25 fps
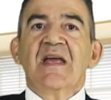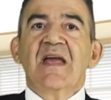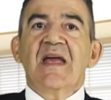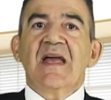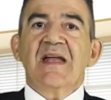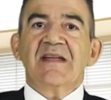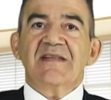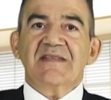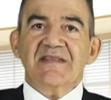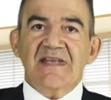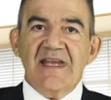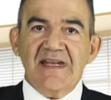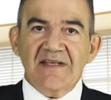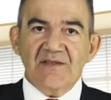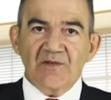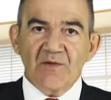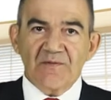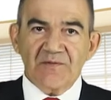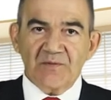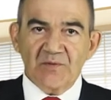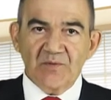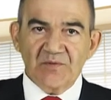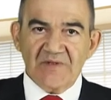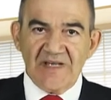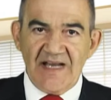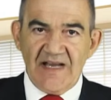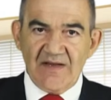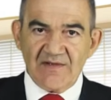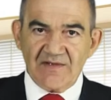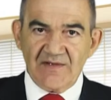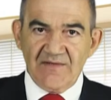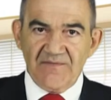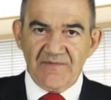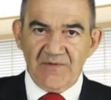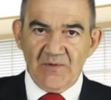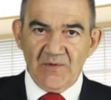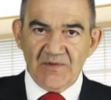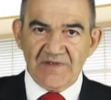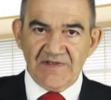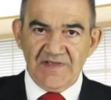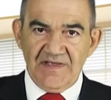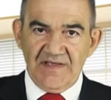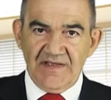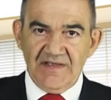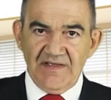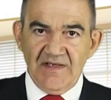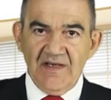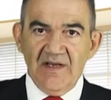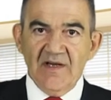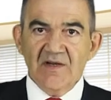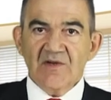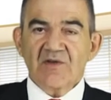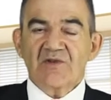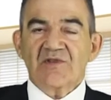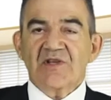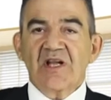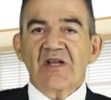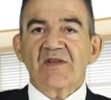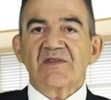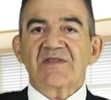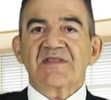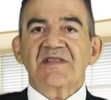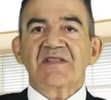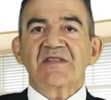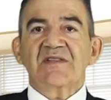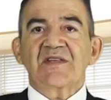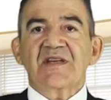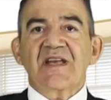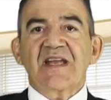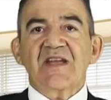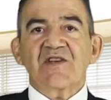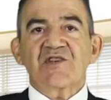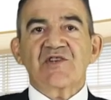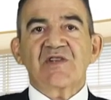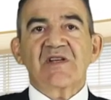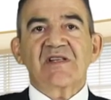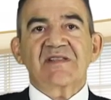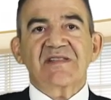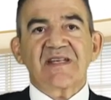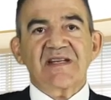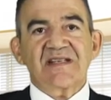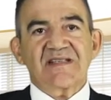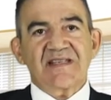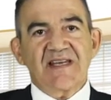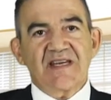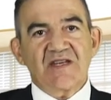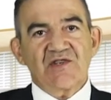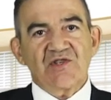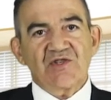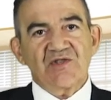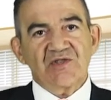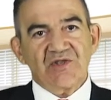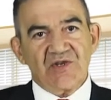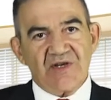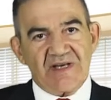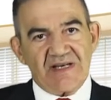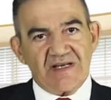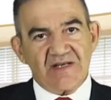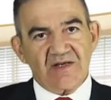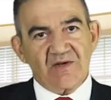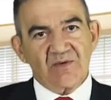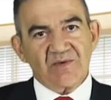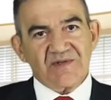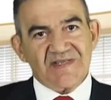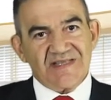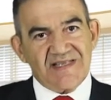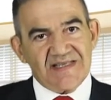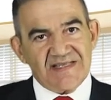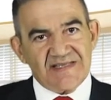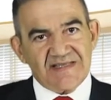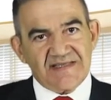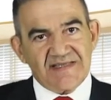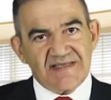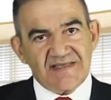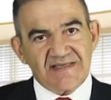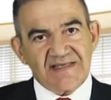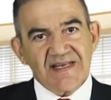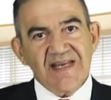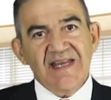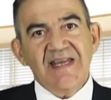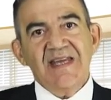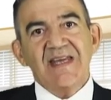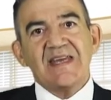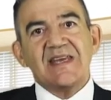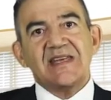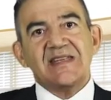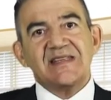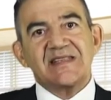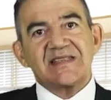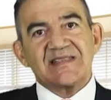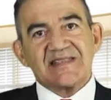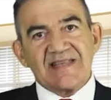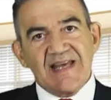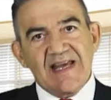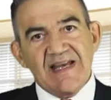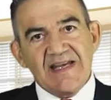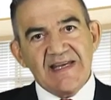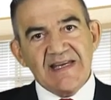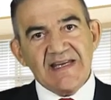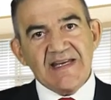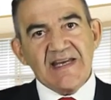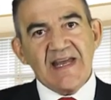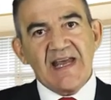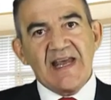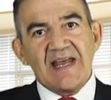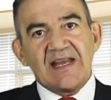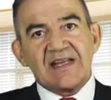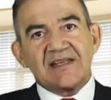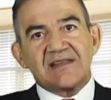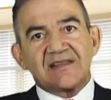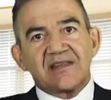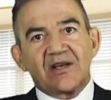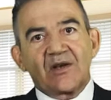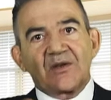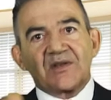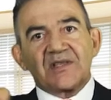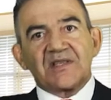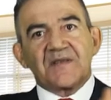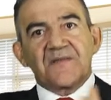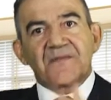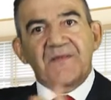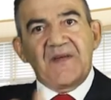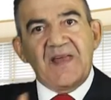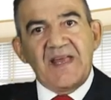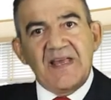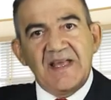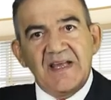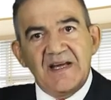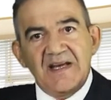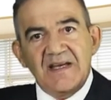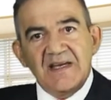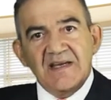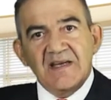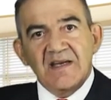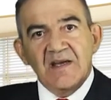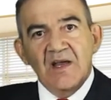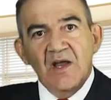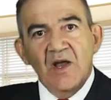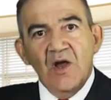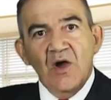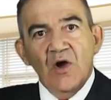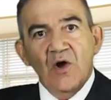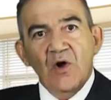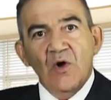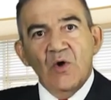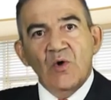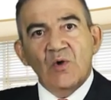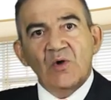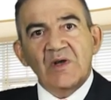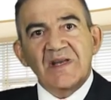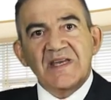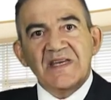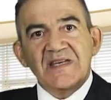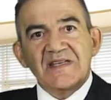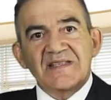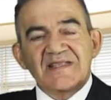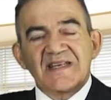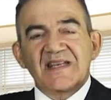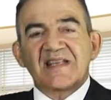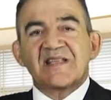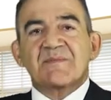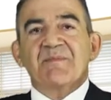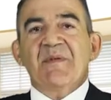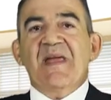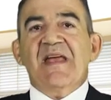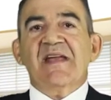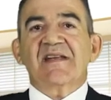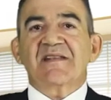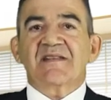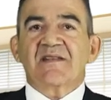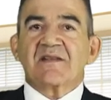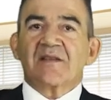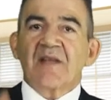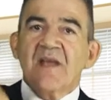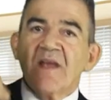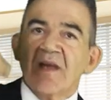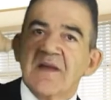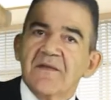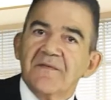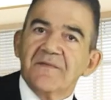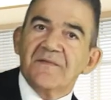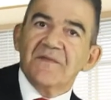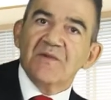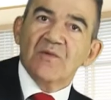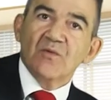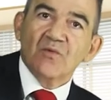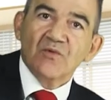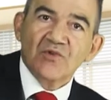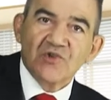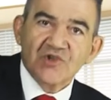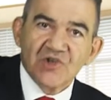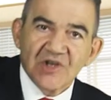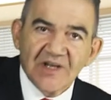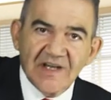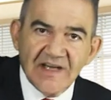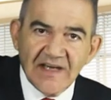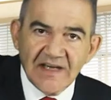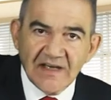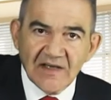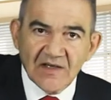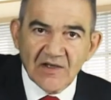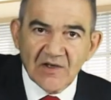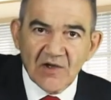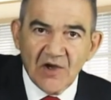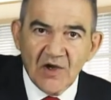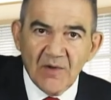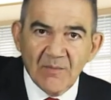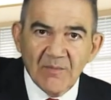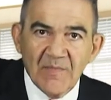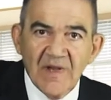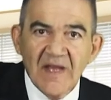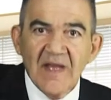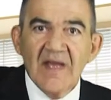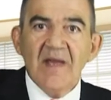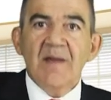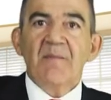At the end of 2014, Ronaldo's international taxation trick consisted in selling and transferring all his expected future income